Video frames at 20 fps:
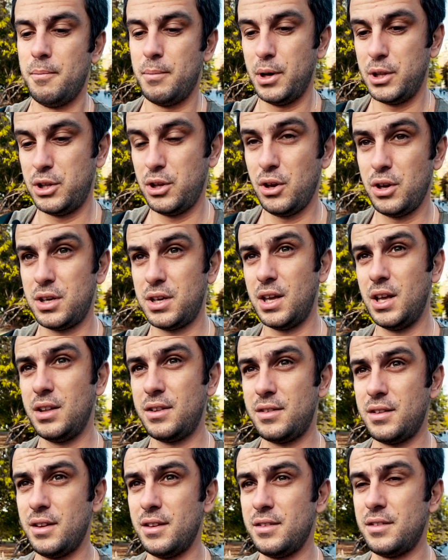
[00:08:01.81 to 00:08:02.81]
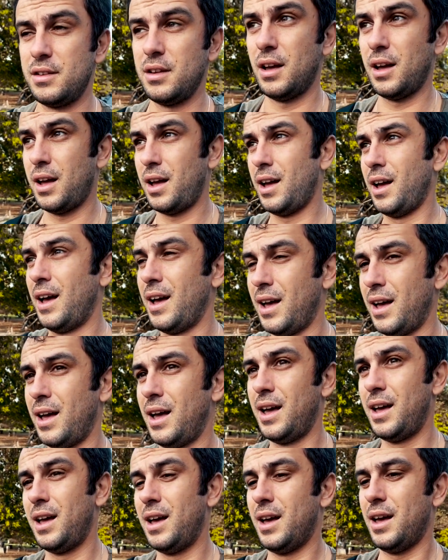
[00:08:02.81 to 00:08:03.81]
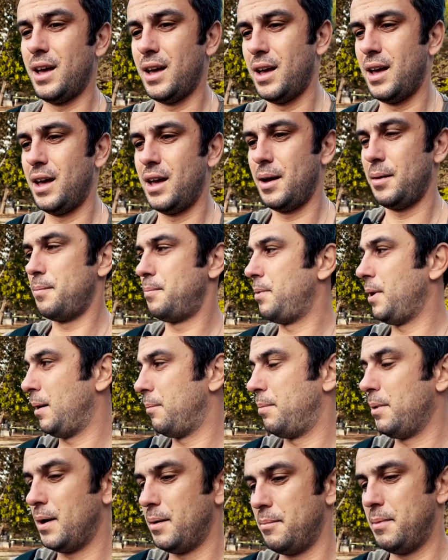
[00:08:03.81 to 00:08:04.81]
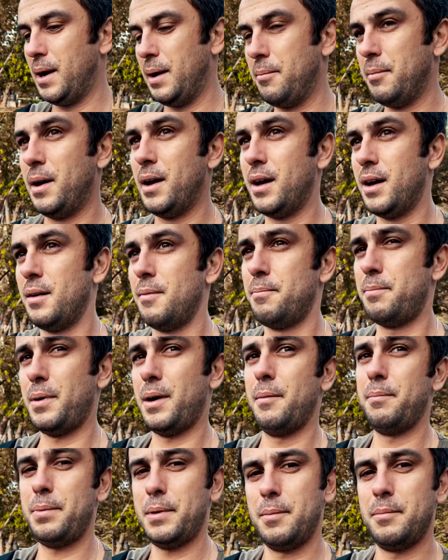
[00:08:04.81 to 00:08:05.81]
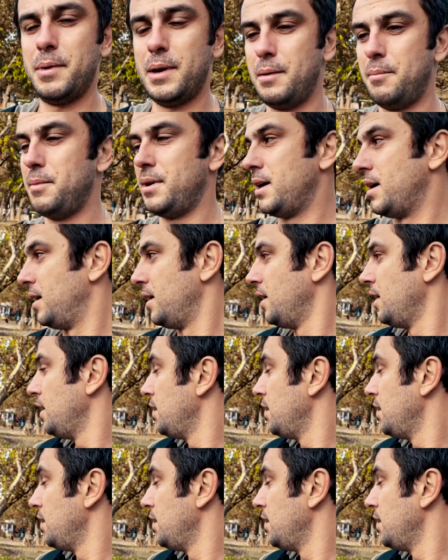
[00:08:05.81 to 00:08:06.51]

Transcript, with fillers: but your kids is ah, ah, ah, papa, mama, papa, mama.